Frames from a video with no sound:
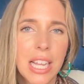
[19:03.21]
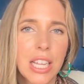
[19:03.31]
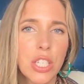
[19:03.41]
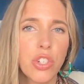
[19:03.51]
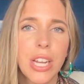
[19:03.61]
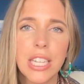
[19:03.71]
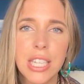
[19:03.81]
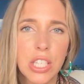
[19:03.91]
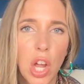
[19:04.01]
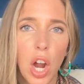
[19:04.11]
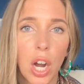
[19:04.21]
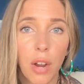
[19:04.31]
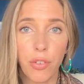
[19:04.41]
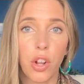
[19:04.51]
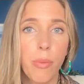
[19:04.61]
So chances are,
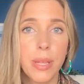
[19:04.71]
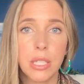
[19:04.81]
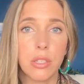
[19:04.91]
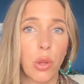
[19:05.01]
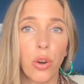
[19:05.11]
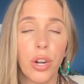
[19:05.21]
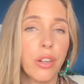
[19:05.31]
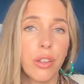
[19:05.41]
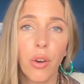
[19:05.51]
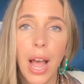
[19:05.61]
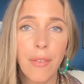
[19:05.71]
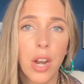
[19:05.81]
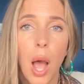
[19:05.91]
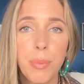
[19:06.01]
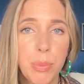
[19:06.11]
if you're the business owner and you don't have an
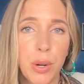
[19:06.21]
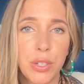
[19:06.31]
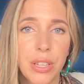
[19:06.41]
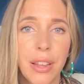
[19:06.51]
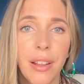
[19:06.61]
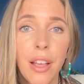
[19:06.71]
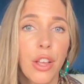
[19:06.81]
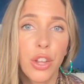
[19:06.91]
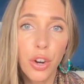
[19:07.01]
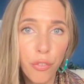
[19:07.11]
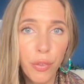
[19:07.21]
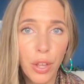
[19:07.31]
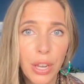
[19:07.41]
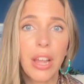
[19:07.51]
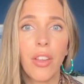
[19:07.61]
ops person, you're
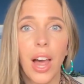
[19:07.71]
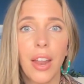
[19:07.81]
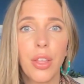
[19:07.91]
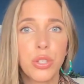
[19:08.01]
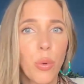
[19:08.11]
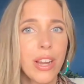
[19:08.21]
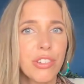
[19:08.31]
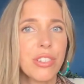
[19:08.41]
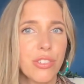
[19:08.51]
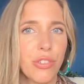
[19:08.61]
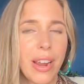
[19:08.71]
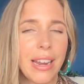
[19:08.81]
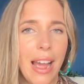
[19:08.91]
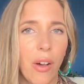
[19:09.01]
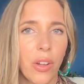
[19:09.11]
fielding a lot of those questions right
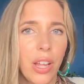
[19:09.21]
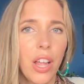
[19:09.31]
now.